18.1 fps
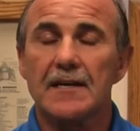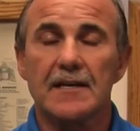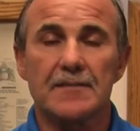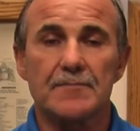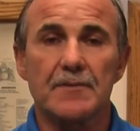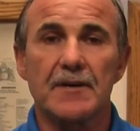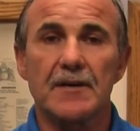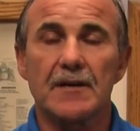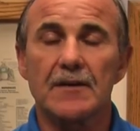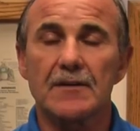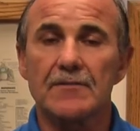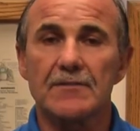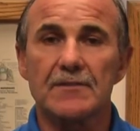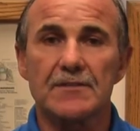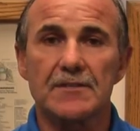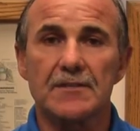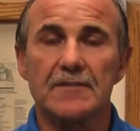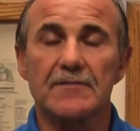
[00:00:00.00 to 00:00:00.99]
he has my
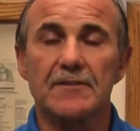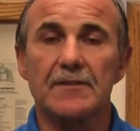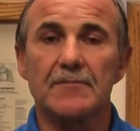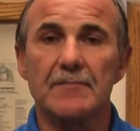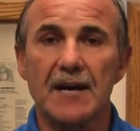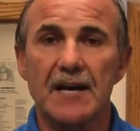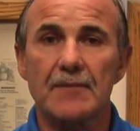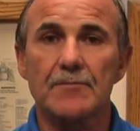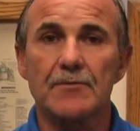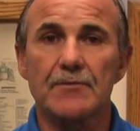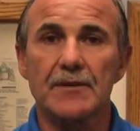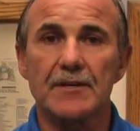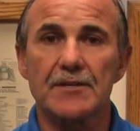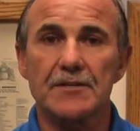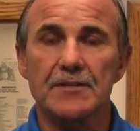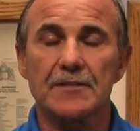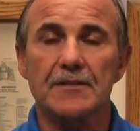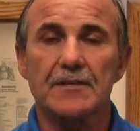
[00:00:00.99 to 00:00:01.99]
unreserved
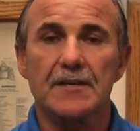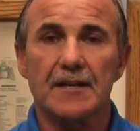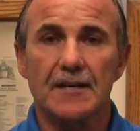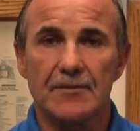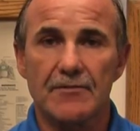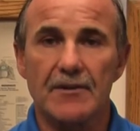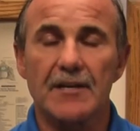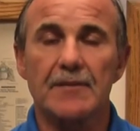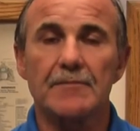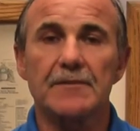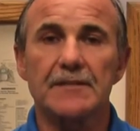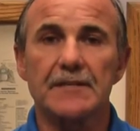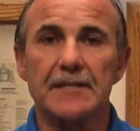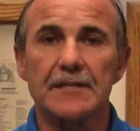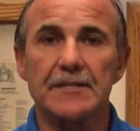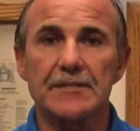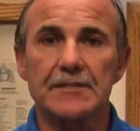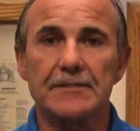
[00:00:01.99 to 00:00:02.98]
admiration and
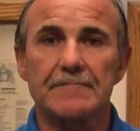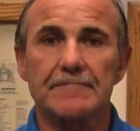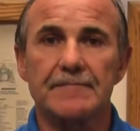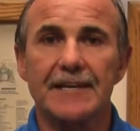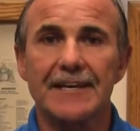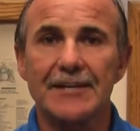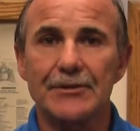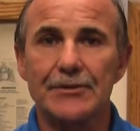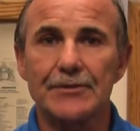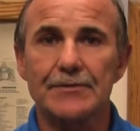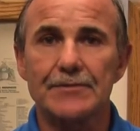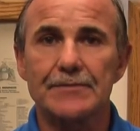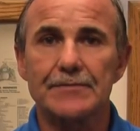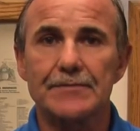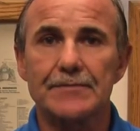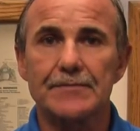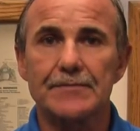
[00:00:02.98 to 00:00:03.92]
recommendation. Thank you.